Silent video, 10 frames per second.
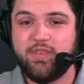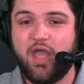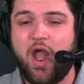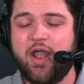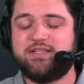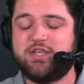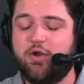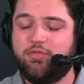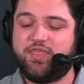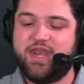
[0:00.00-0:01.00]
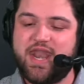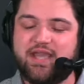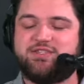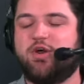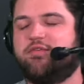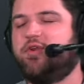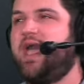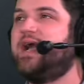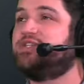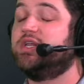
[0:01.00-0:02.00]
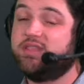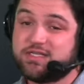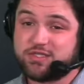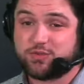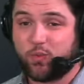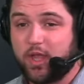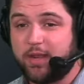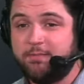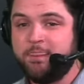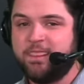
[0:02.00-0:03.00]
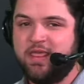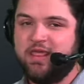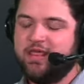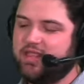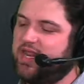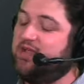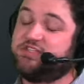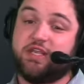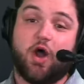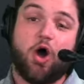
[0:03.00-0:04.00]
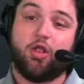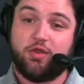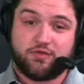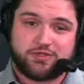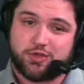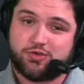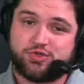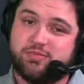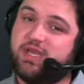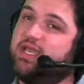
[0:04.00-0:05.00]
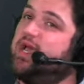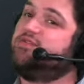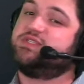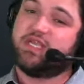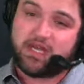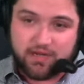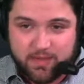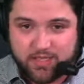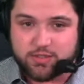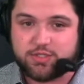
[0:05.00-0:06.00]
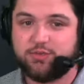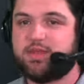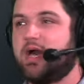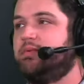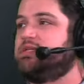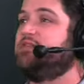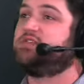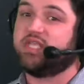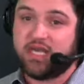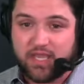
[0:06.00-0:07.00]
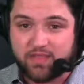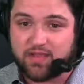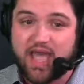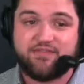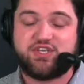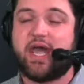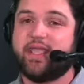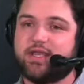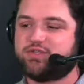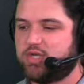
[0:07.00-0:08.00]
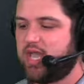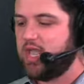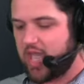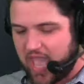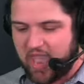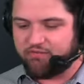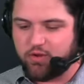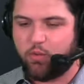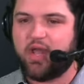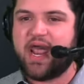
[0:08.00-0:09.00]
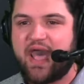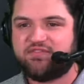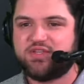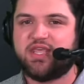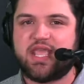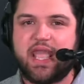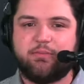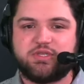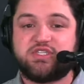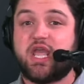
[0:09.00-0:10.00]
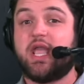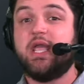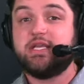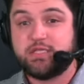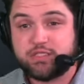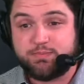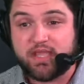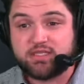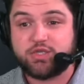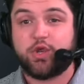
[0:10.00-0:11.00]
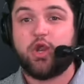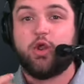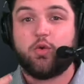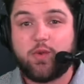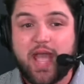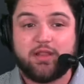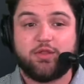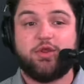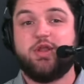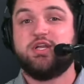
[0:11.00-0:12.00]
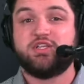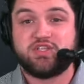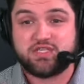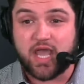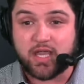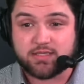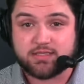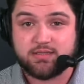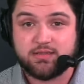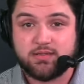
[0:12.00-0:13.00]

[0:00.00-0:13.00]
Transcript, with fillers: All right, so the next overreaction, and this is one that I've seen all over social media. I've seen it in my YouTube comments. I've seen it in the live chat yesterday. Everyone after the game was saying, Spencer Rattler sucks.